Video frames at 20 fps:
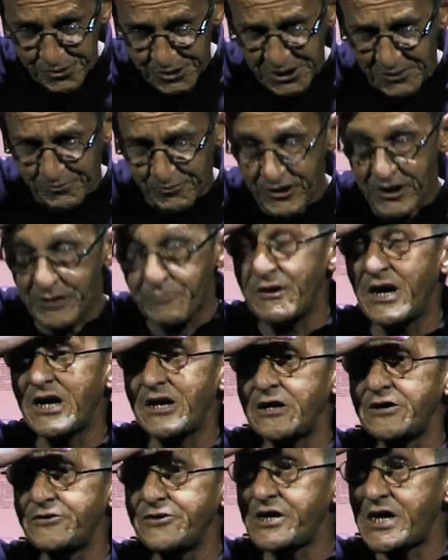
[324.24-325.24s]
up
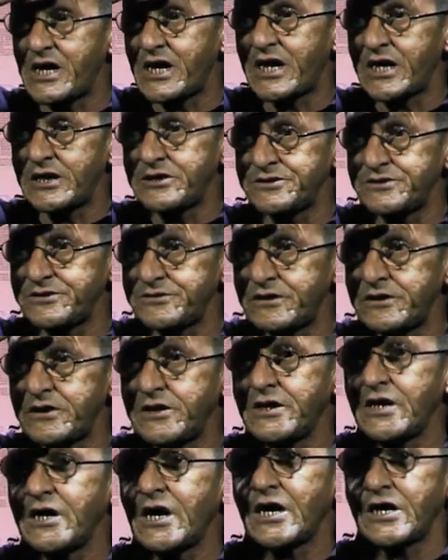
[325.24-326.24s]
their hand
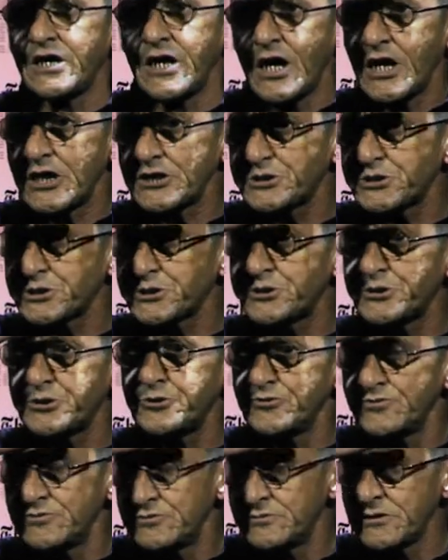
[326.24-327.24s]
and asks
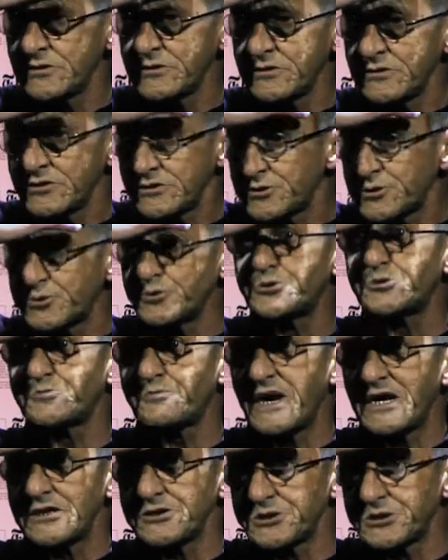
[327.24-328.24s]
you to
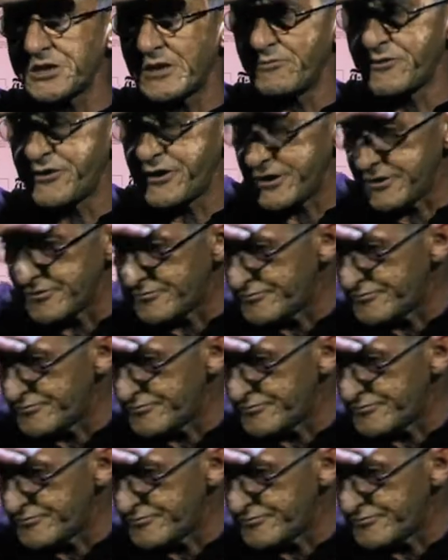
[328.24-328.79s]
spell something.